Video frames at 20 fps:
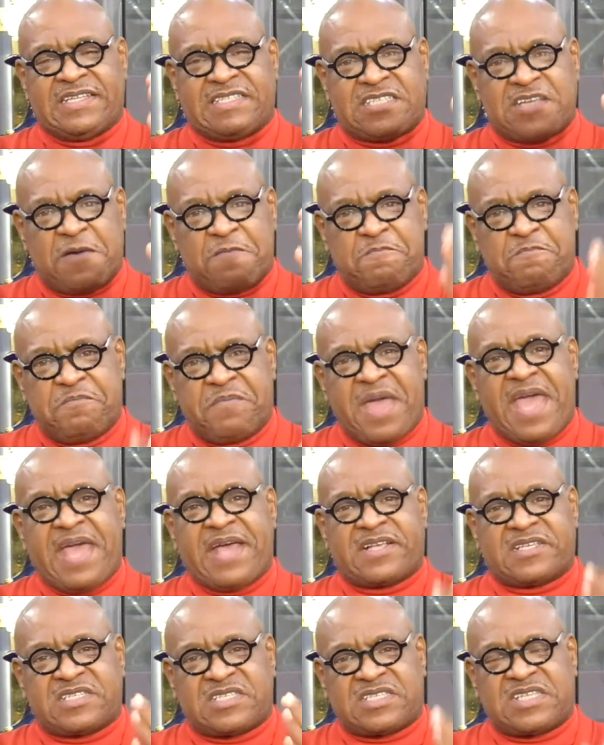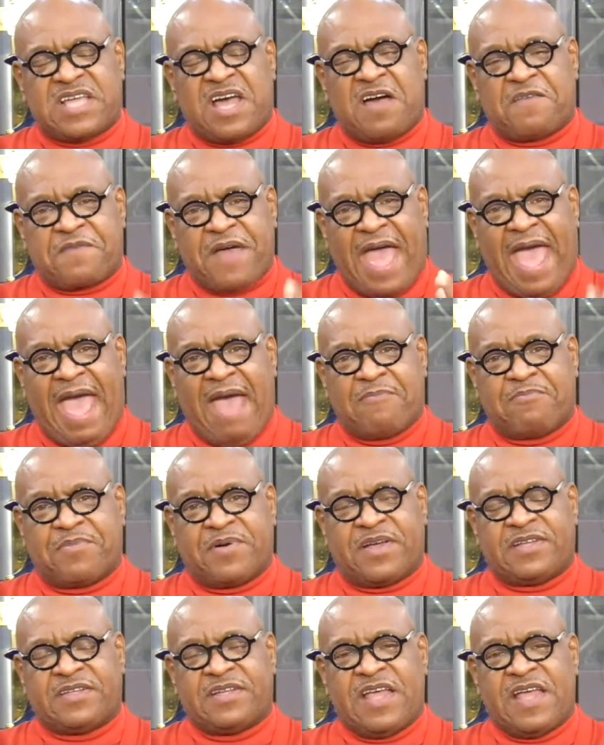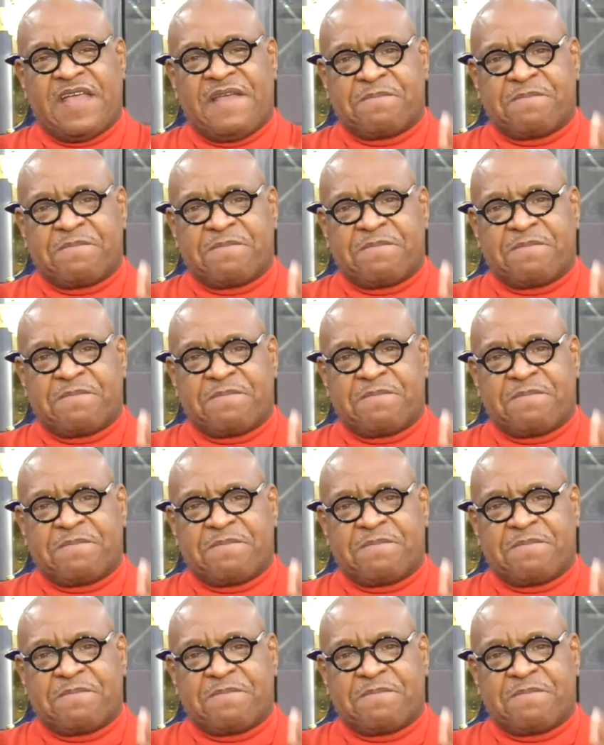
to make stuff happen